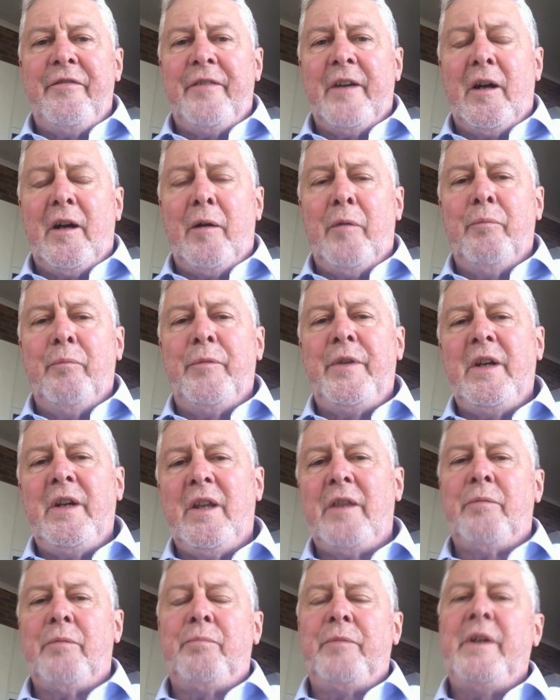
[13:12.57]
Um, the
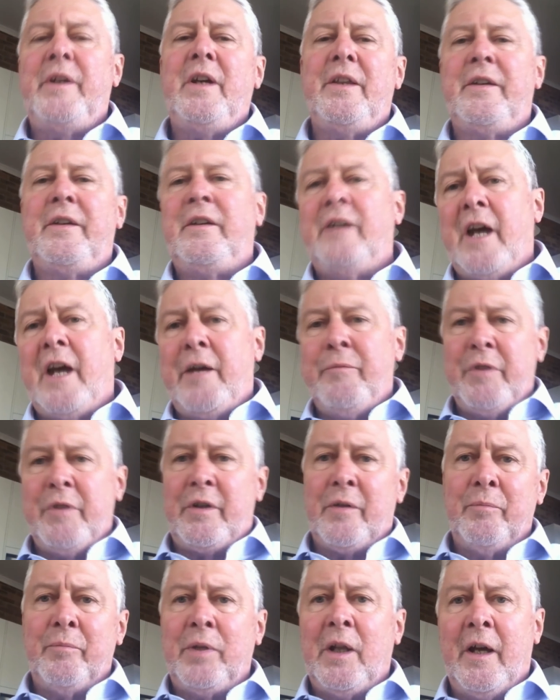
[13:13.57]
other the other game you
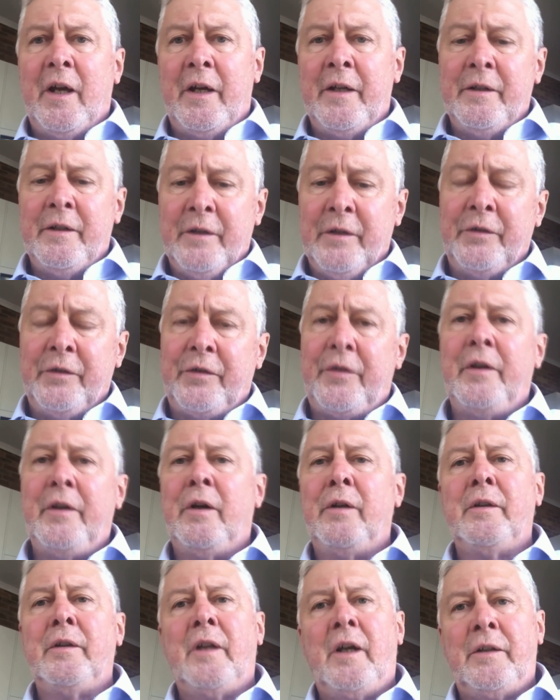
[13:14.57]
can play is the
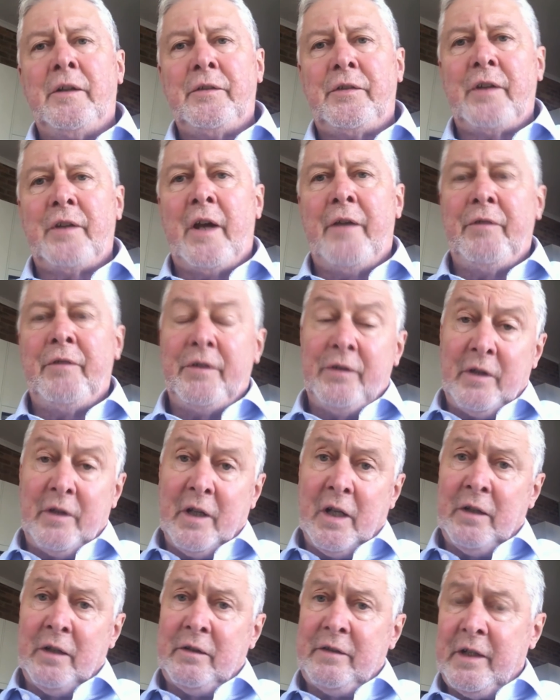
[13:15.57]
online savings
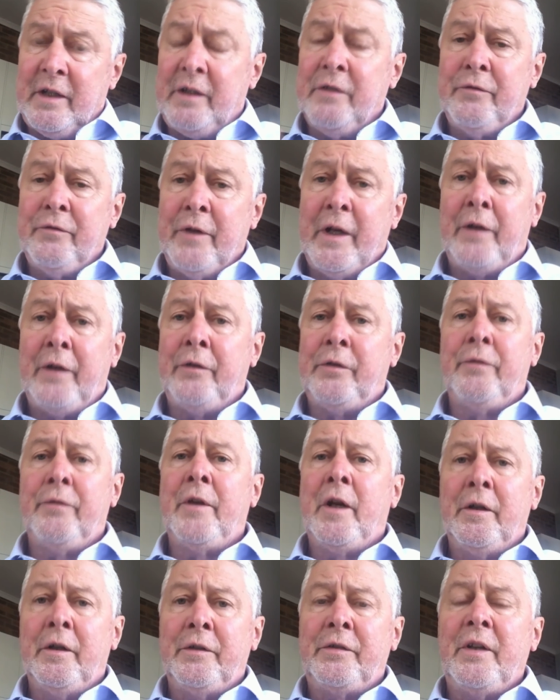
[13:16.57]
account, taking advantage of
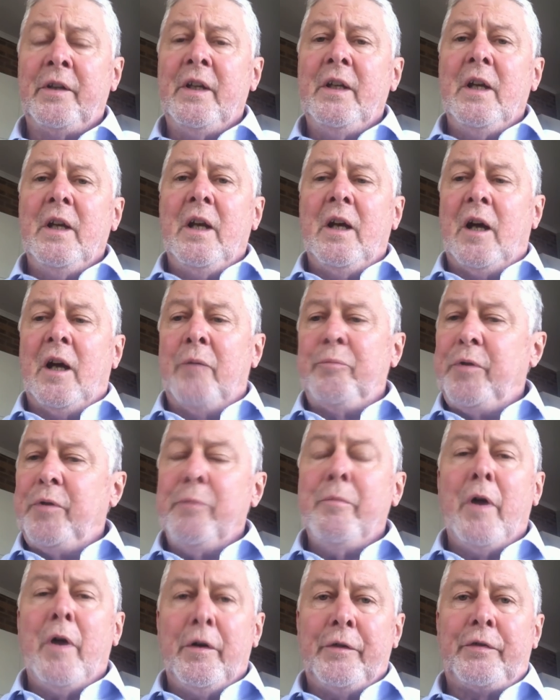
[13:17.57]
those uh,
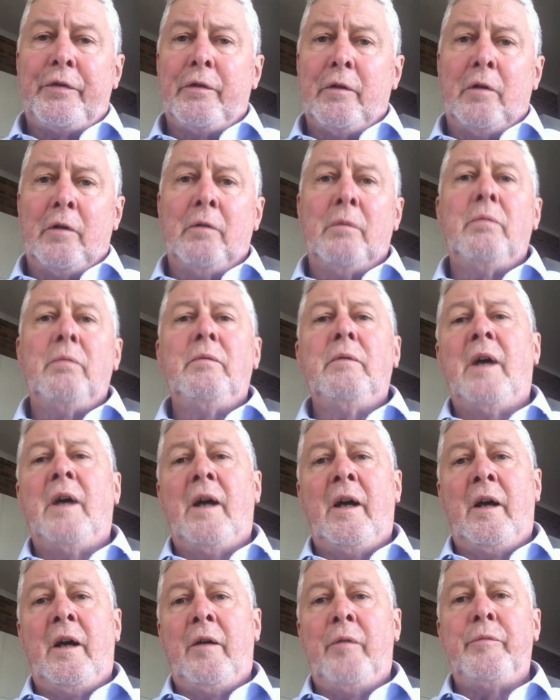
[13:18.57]
promotional
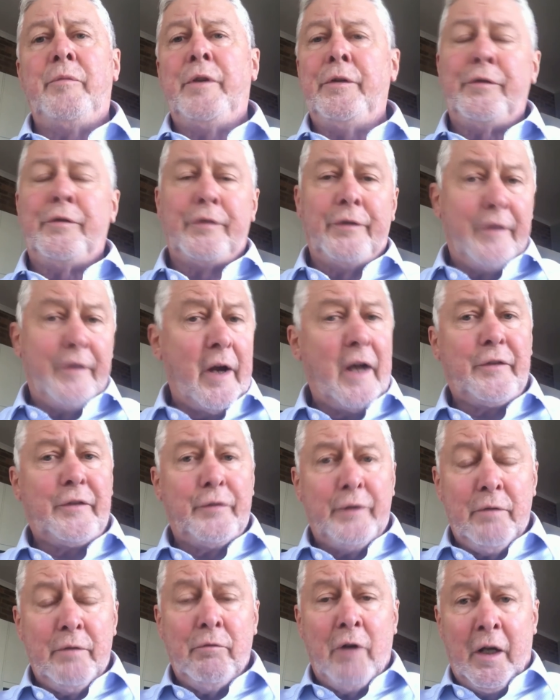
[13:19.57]
uh,
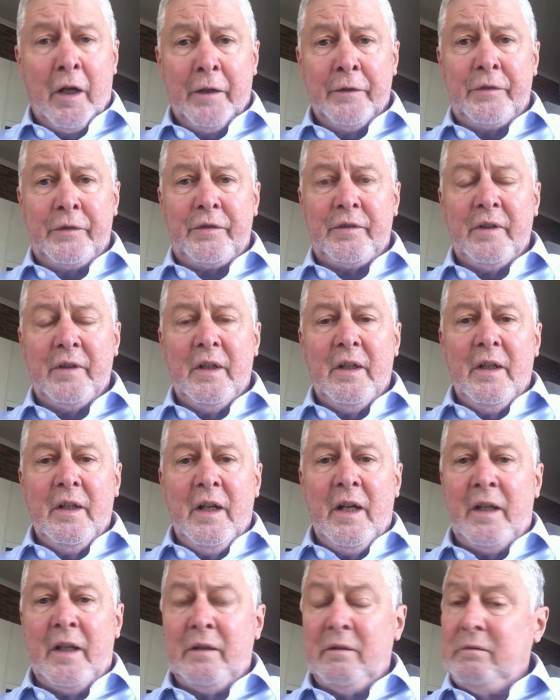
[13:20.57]
introductory rates.
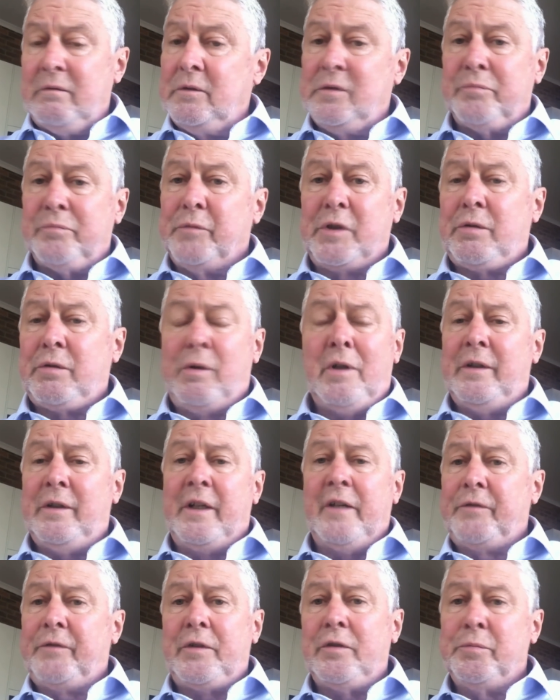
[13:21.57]
And look, Macquarie
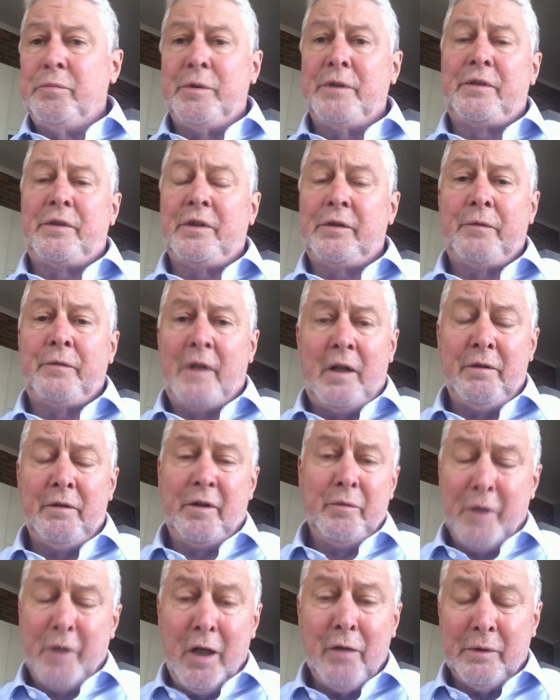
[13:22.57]
have 2.65 at
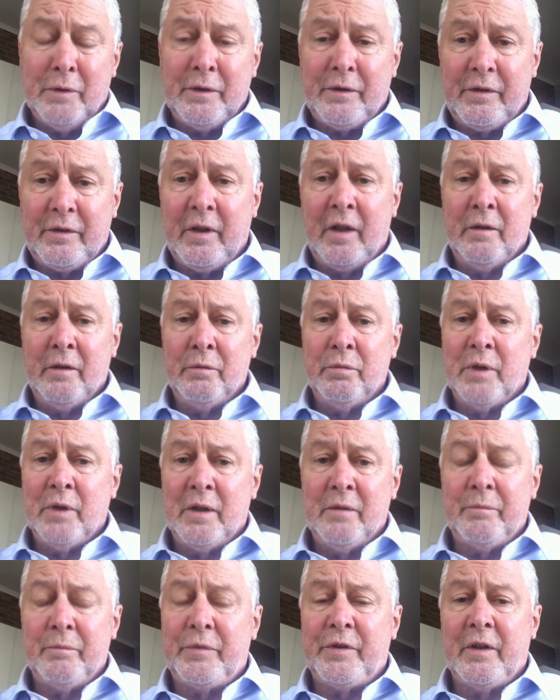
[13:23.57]
the moment. So,
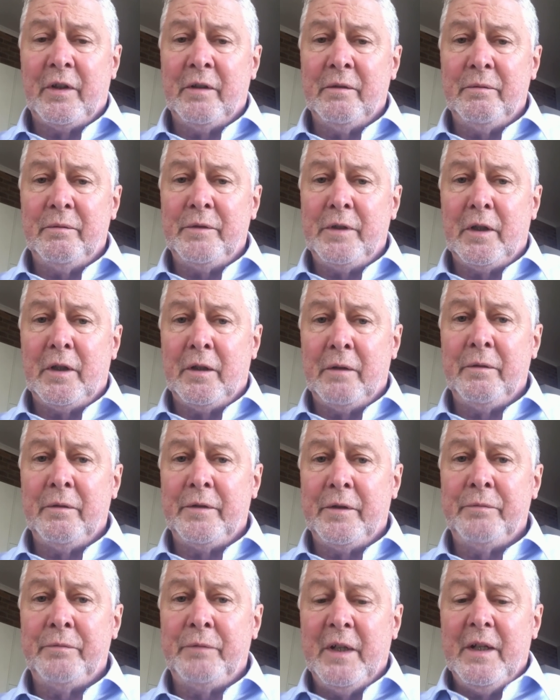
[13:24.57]
um, so you know, if,